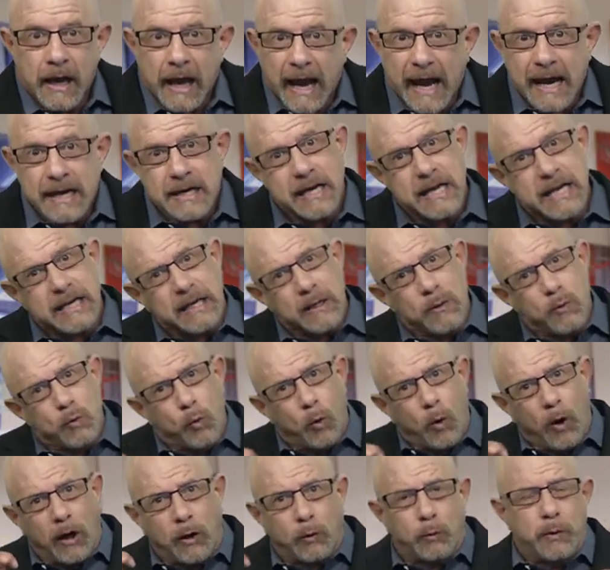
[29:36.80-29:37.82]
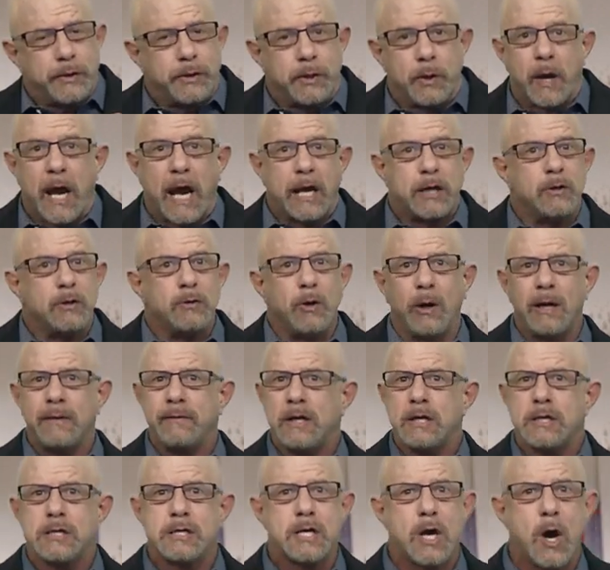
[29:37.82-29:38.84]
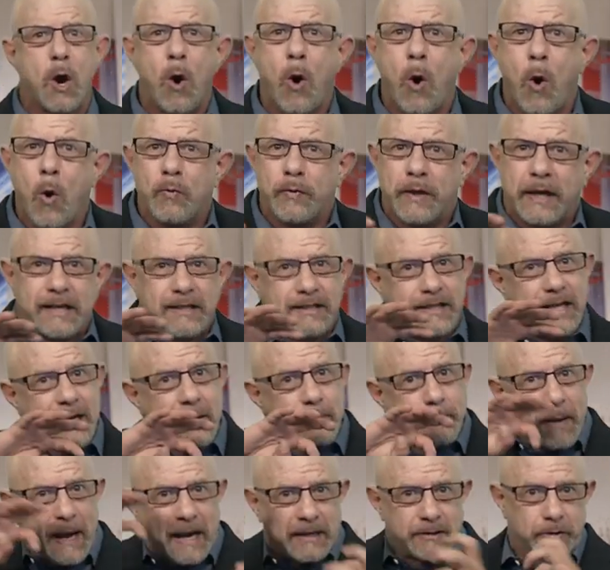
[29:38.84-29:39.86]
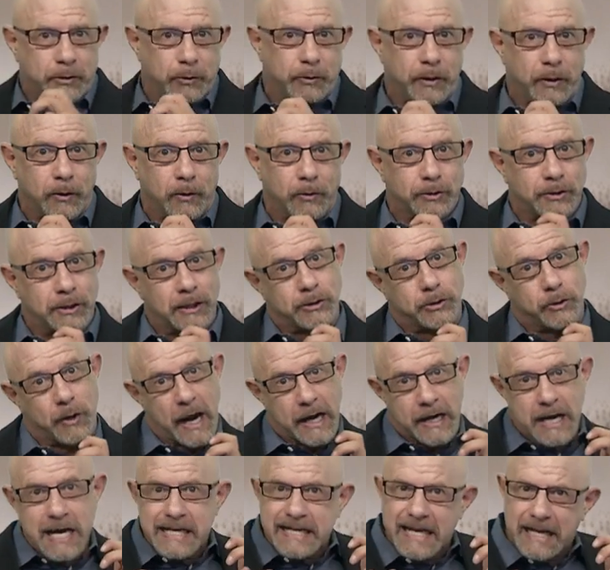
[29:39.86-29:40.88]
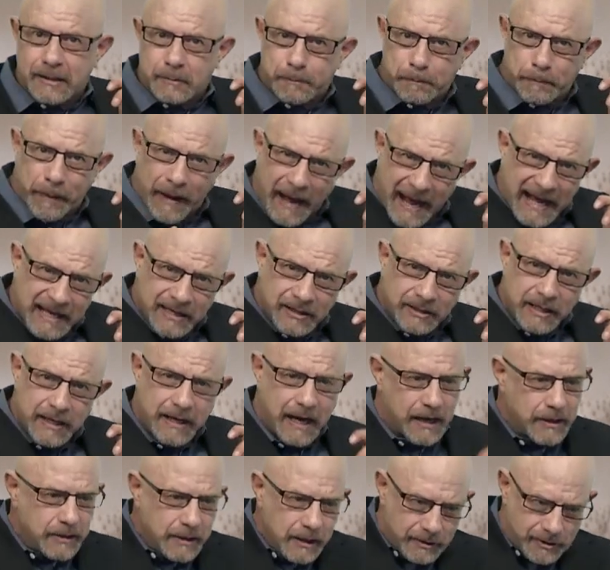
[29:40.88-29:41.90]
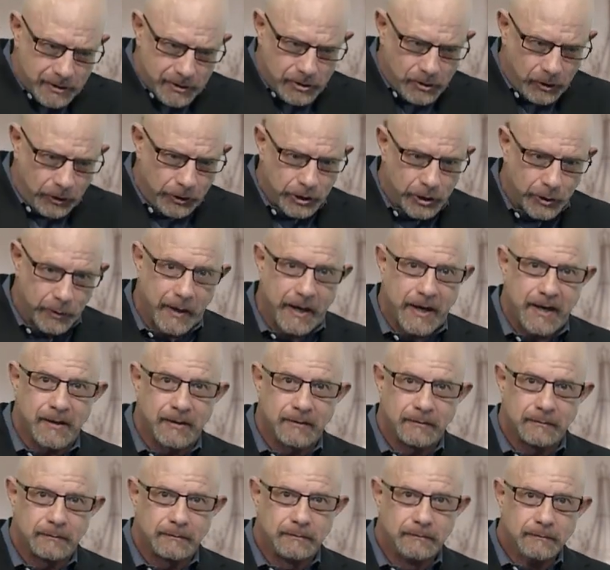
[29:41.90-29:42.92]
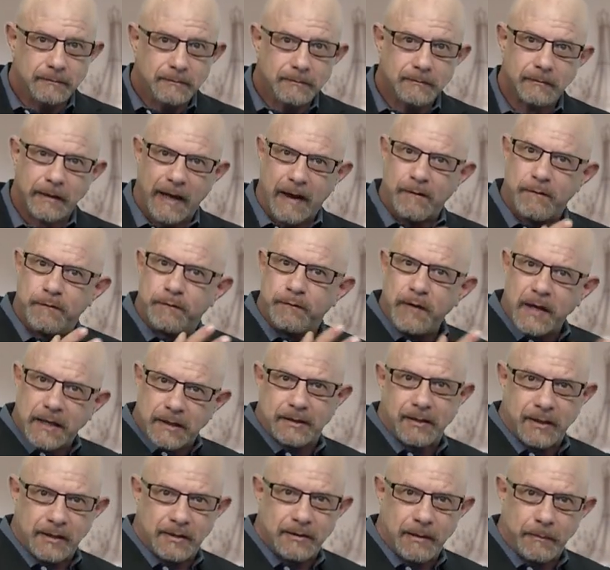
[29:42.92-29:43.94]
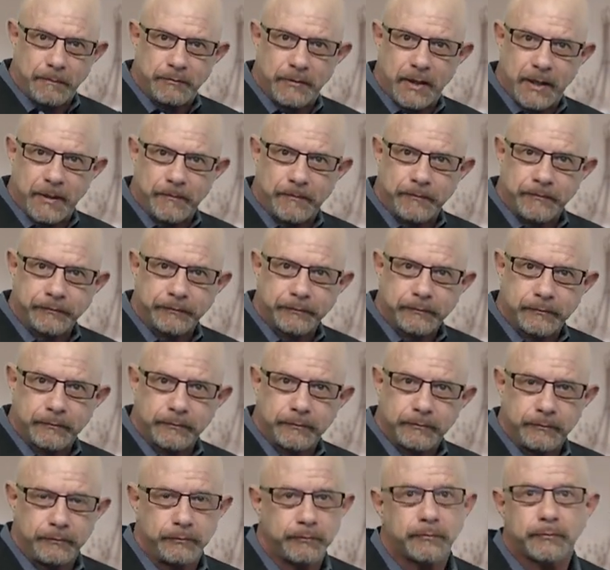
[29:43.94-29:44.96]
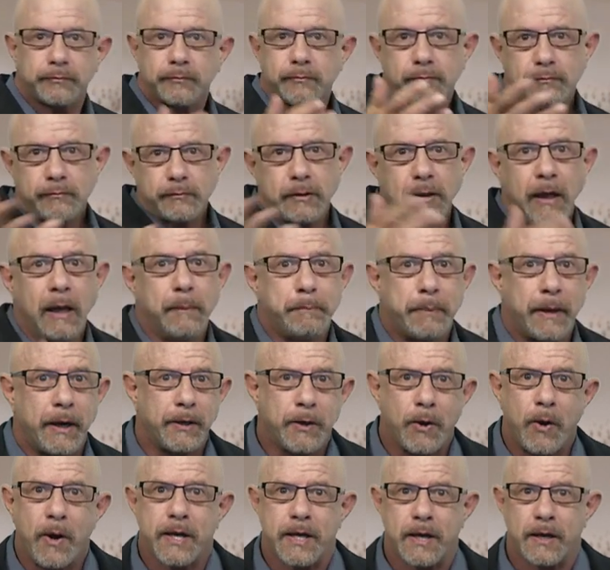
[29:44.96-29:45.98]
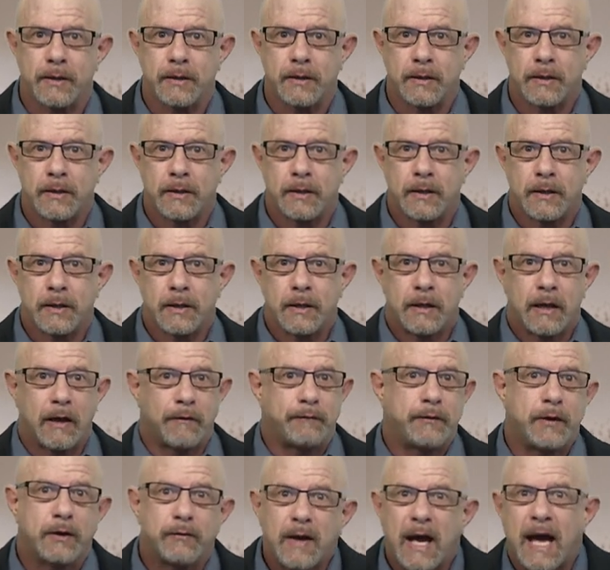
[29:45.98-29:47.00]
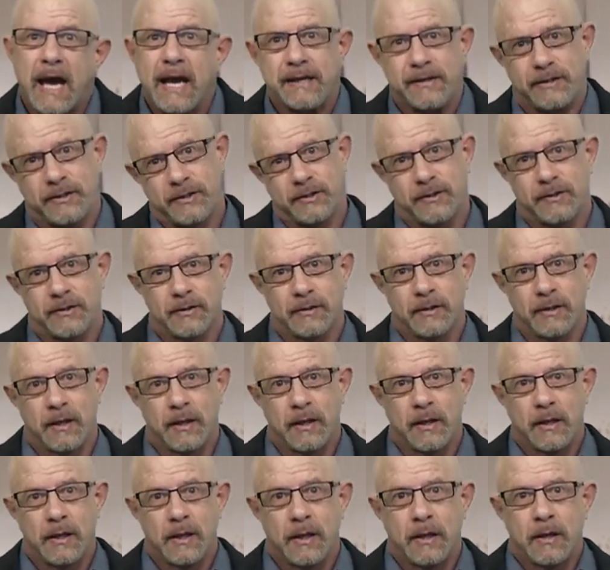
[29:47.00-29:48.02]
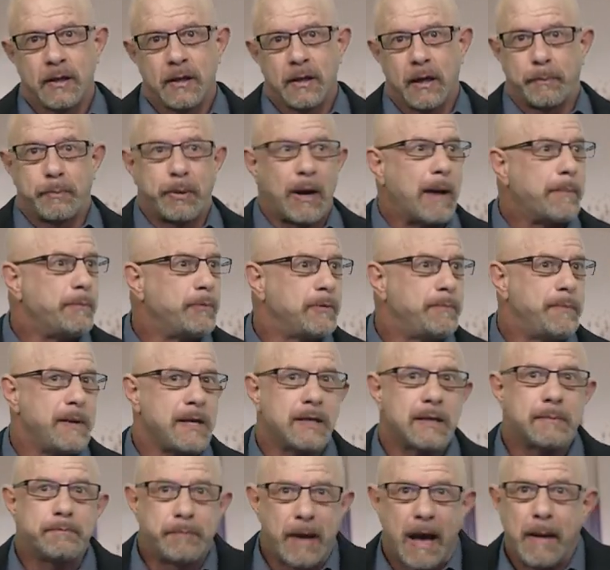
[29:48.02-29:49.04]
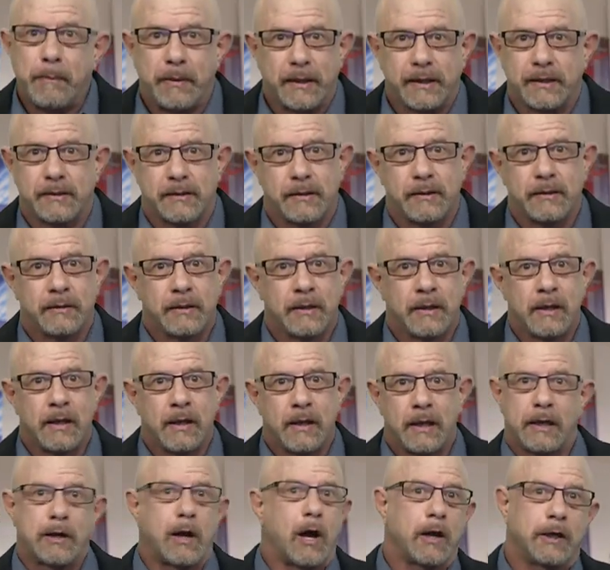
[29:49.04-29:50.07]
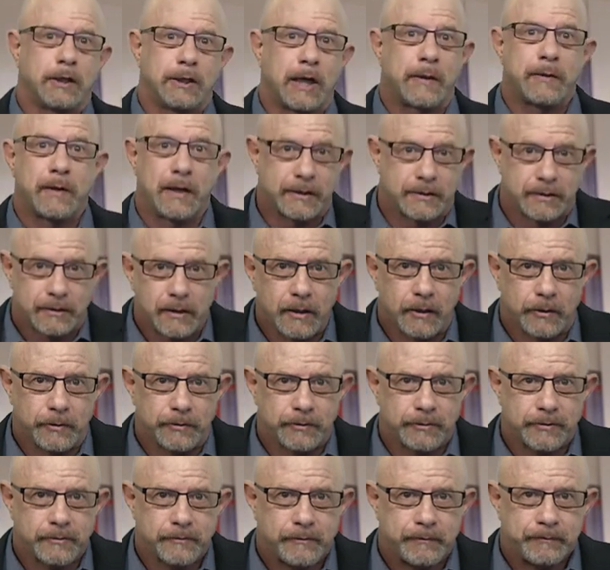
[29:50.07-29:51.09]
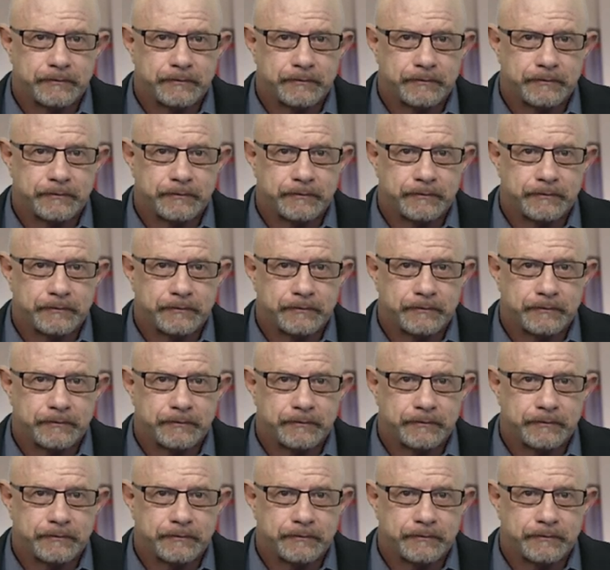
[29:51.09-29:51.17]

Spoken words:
And he can work with you, and you don't even know that he's getting past the critical censor, and he gets past it and does surgery and fixes something. A paranoia, a fear of heights, a problem with being in public, and on the list goes.